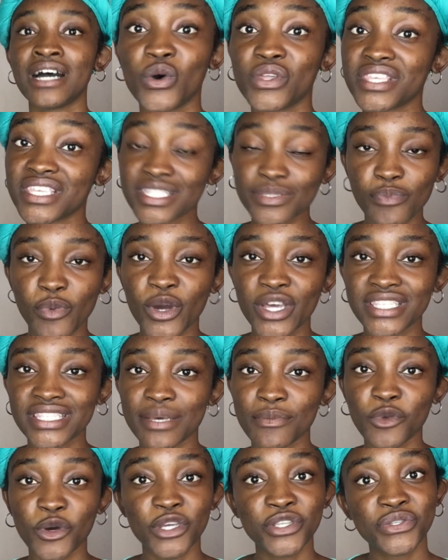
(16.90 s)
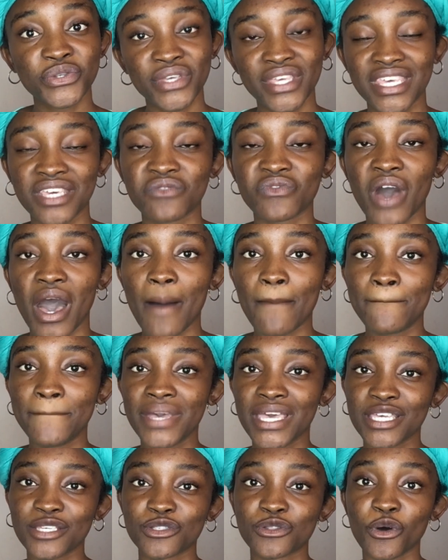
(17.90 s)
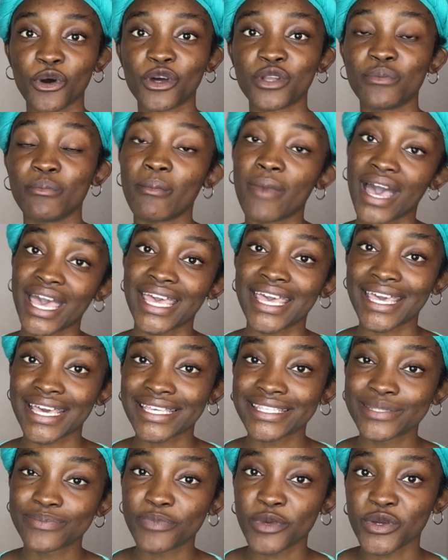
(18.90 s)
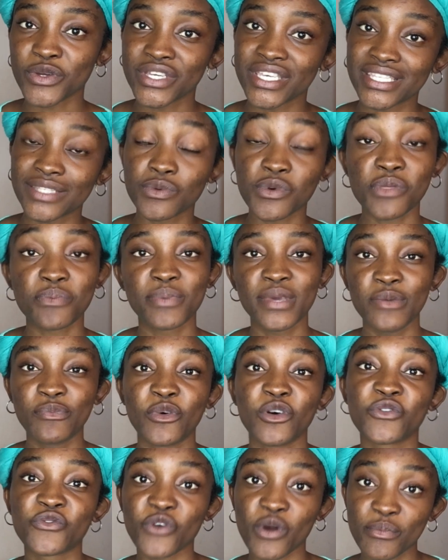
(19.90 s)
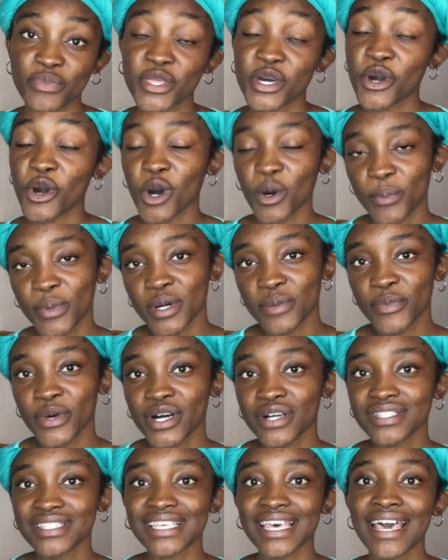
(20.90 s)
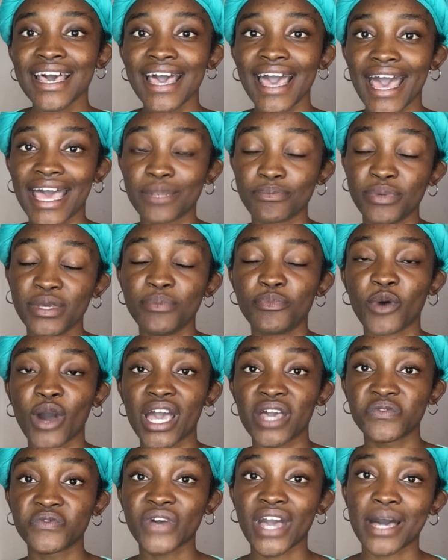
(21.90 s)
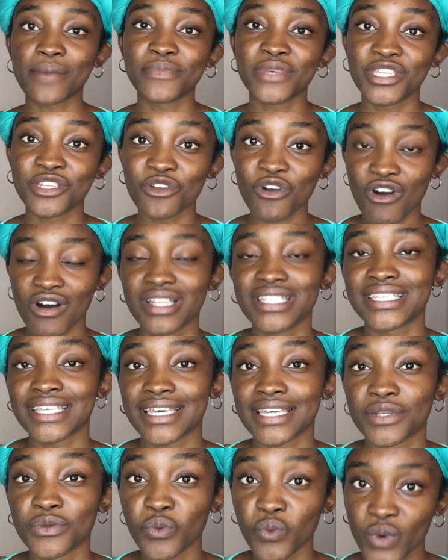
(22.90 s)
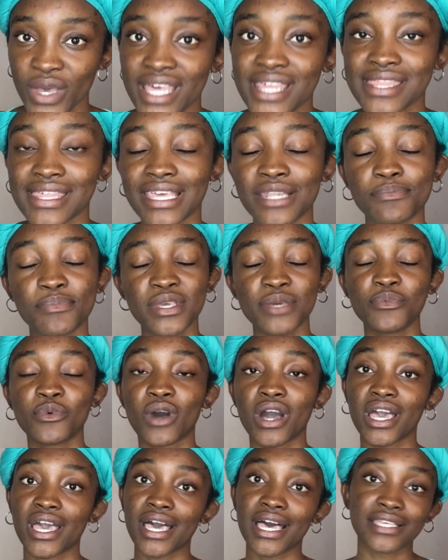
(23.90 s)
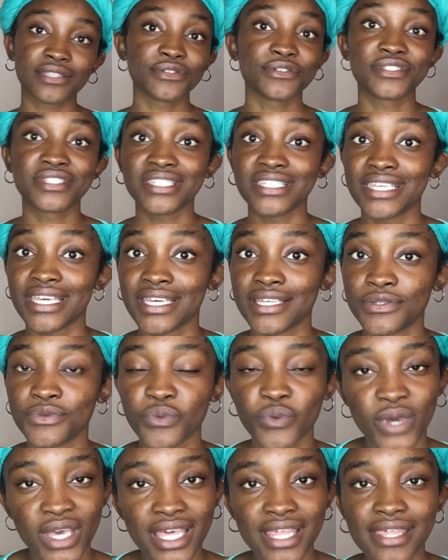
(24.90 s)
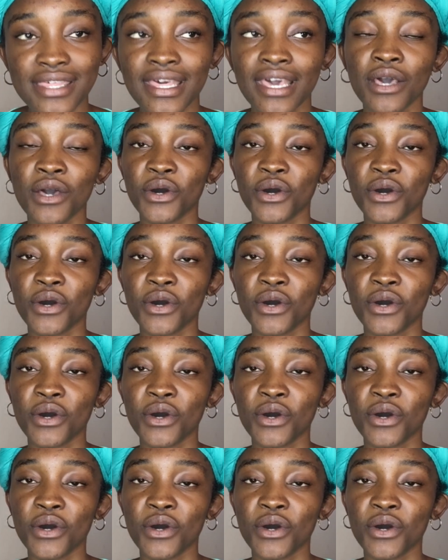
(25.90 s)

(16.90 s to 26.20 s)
All these points I'm going to give are based on my experience with people from the Copperbelt and people I've come in contact with and people I associate with.